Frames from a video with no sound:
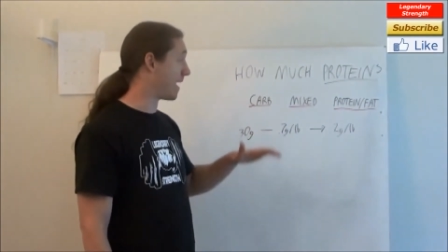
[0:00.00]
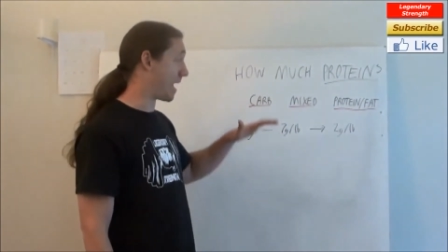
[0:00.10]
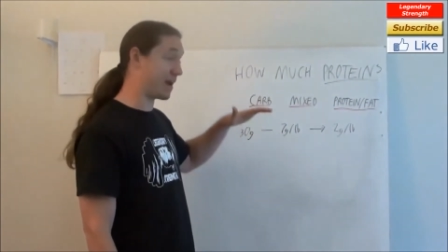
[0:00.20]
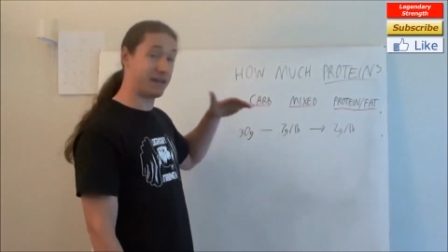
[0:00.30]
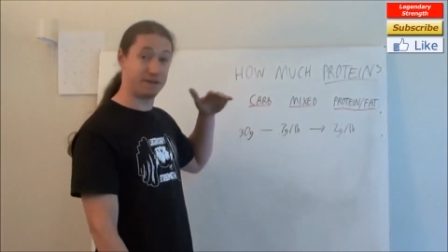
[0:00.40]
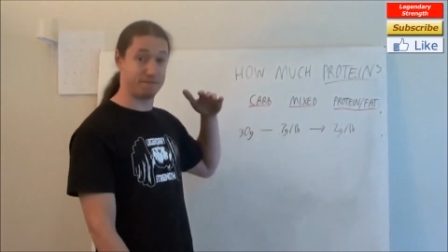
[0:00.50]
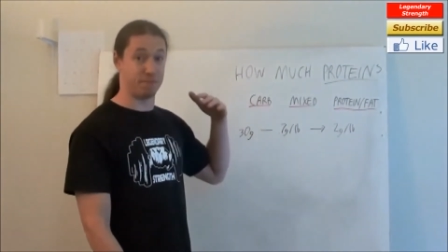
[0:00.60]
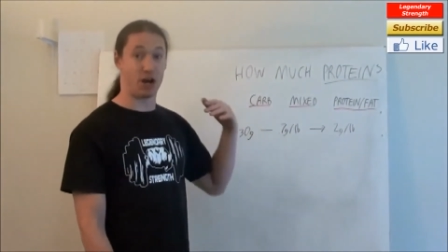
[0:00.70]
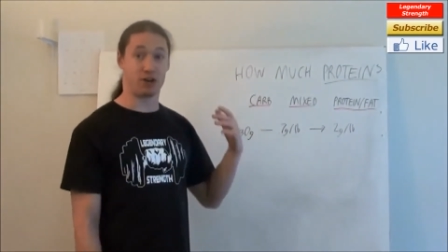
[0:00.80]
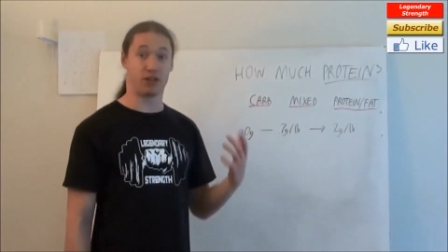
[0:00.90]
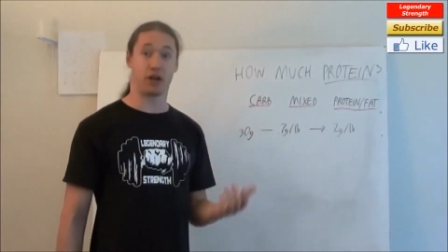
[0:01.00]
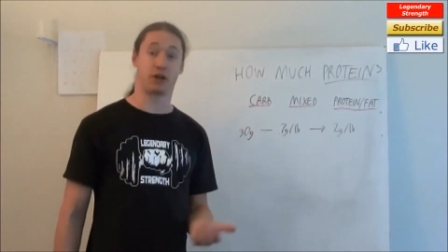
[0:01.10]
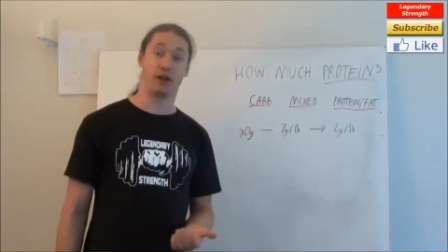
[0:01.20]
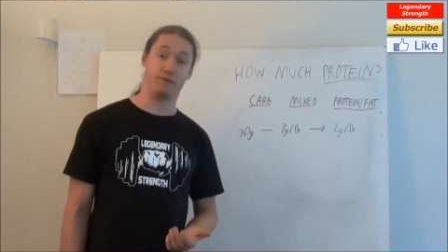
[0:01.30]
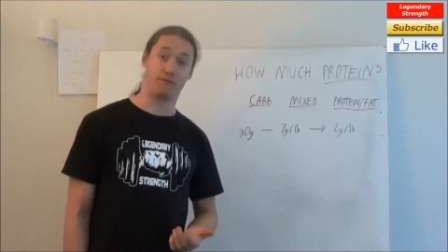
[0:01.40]
And not only are
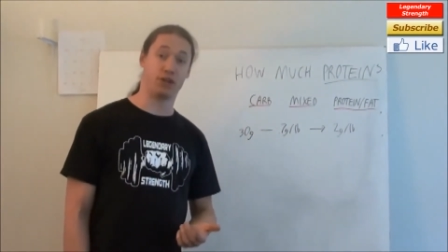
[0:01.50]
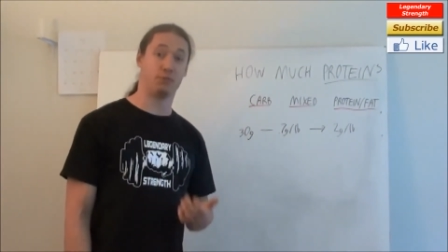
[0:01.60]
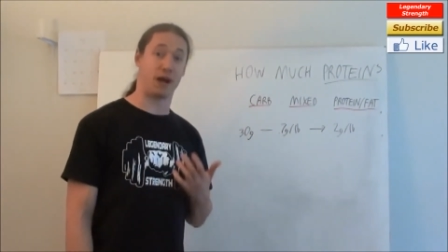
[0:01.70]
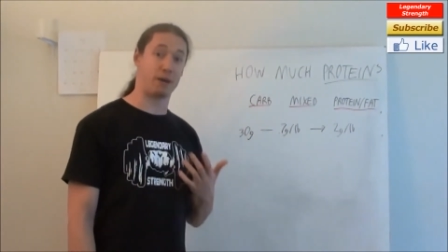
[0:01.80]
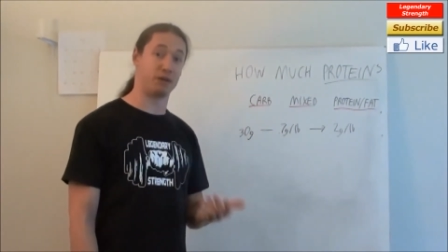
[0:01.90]
you going to feel bad,